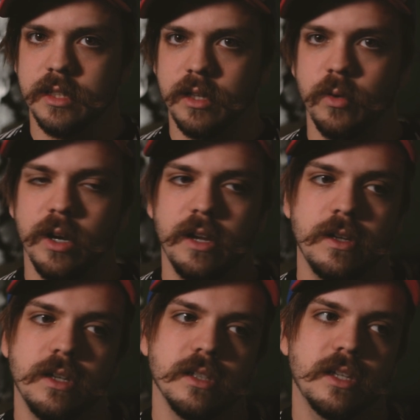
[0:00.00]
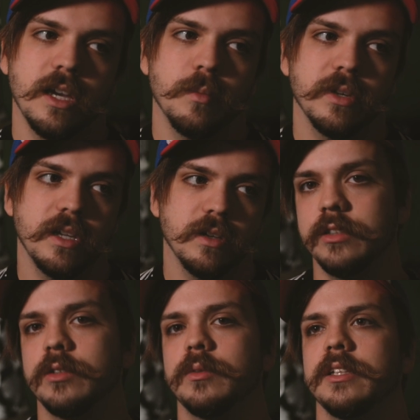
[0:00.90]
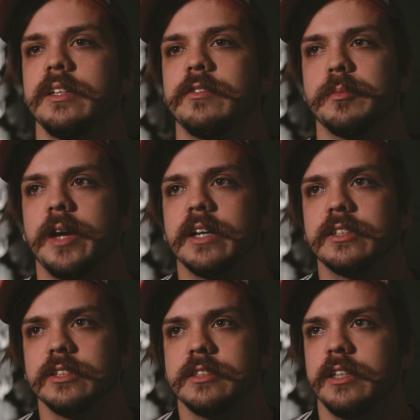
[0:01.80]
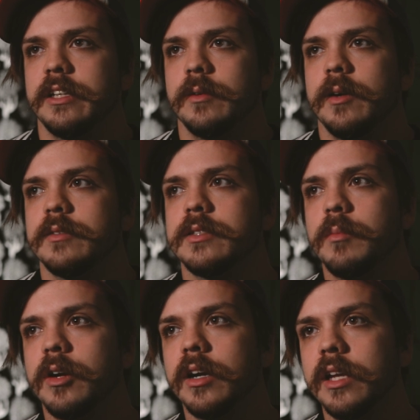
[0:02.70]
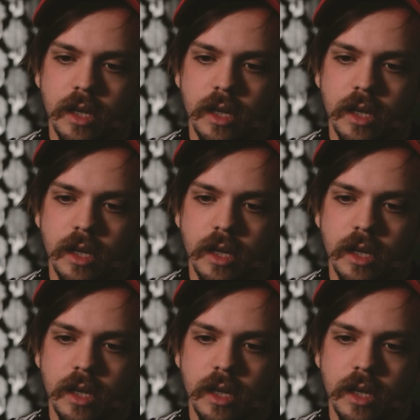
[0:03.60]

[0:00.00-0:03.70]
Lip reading: a grand on camera gear, you don't want to leave your pack just laying around somewhere.